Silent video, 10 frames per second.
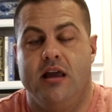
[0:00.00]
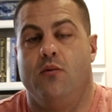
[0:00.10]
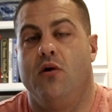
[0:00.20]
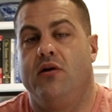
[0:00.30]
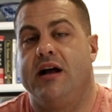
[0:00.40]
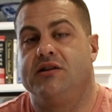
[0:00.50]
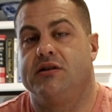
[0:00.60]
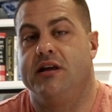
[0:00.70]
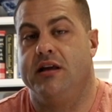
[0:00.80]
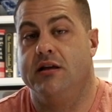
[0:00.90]
it will
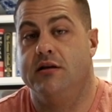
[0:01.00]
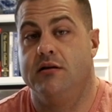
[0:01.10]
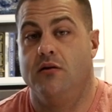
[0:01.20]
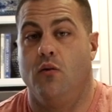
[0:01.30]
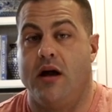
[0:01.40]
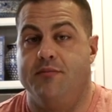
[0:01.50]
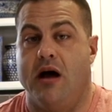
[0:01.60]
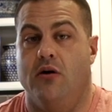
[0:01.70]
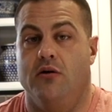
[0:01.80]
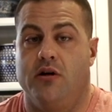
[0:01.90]
actually wipe
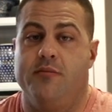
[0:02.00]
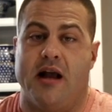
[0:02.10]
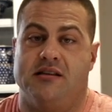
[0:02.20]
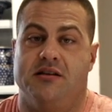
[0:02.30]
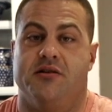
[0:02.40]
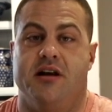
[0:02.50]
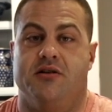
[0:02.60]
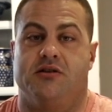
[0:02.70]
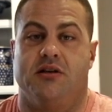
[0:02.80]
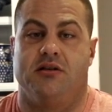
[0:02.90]
out good bacteria in
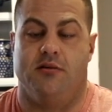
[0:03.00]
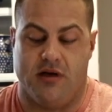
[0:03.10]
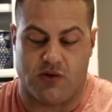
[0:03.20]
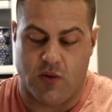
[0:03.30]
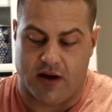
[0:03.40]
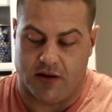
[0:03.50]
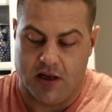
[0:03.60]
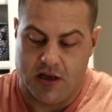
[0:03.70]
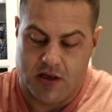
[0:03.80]
your system as well.